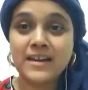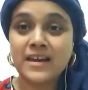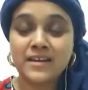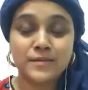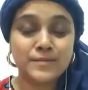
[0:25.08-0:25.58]

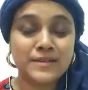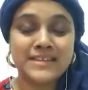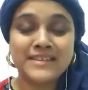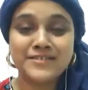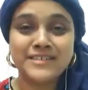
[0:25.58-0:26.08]
completely
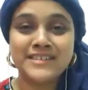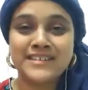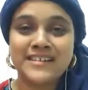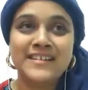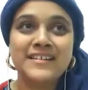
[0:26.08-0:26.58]
agree.
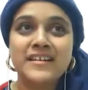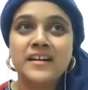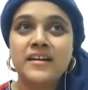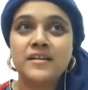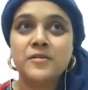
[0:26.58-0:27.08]

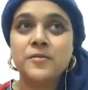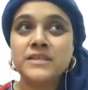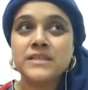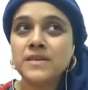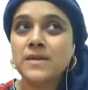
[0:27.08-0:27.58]
We
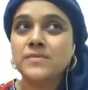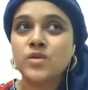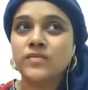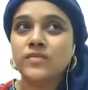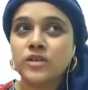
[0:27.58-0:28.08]
sometimes
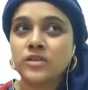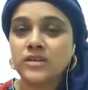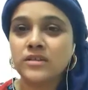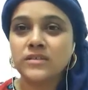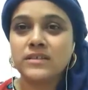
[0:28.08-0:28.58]

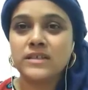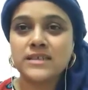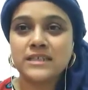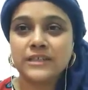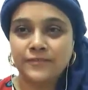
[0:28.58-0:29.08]
overlook the
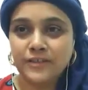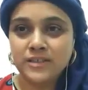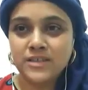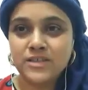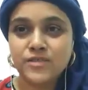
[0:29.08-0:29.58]

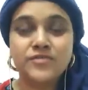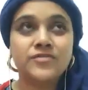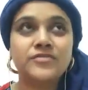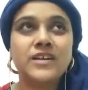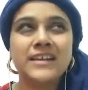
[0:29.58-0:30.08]
significance of
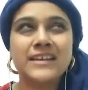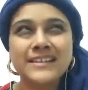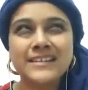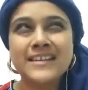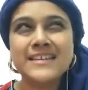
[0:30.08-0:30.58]

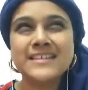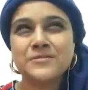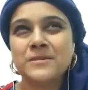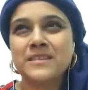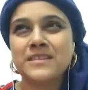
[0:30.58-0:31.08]
little things, and
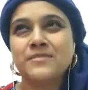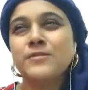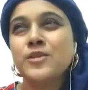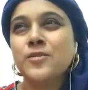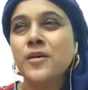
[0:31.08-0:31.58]
we
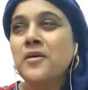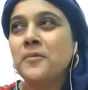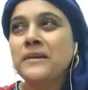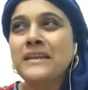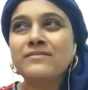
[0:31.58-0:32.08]

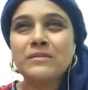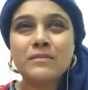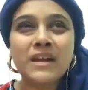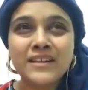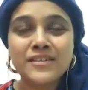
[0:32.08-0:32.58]
leave them
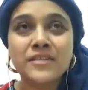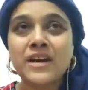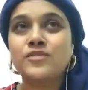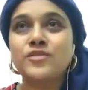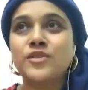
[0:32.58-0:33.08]
lying
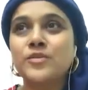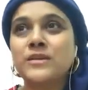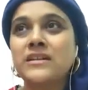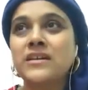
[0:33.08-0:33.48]
around, or we